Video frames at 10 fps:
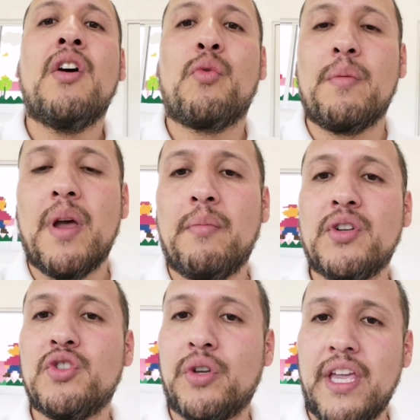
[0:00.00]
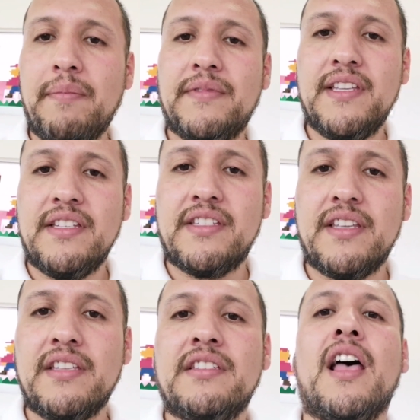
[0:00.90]
Remember to keep
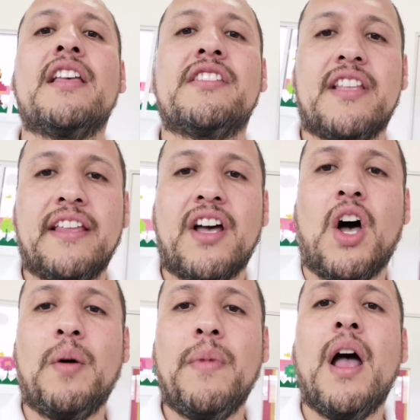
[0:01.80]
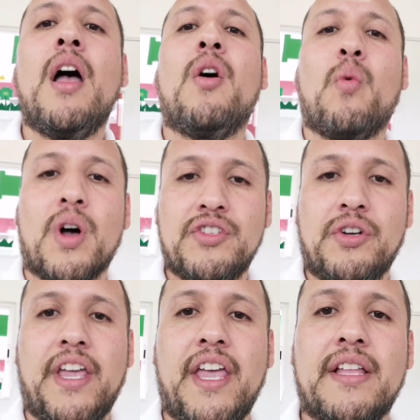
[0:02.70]
distance, stay at home, wash
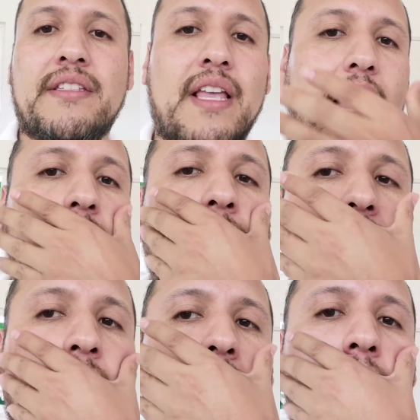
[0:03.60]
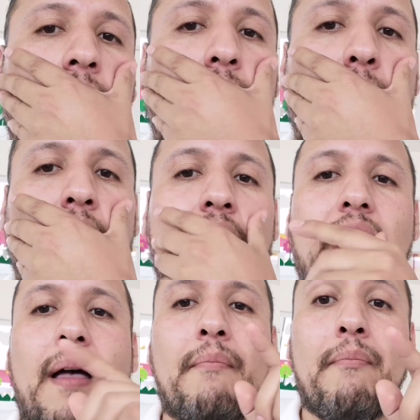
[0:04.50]
your hands, and
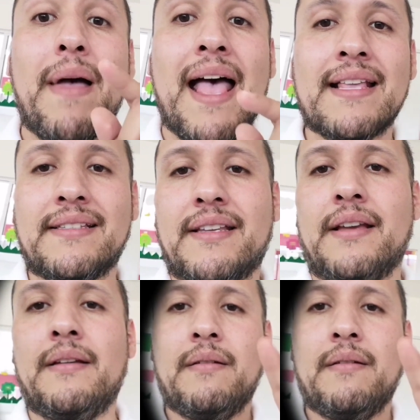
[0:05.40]
wear a mask.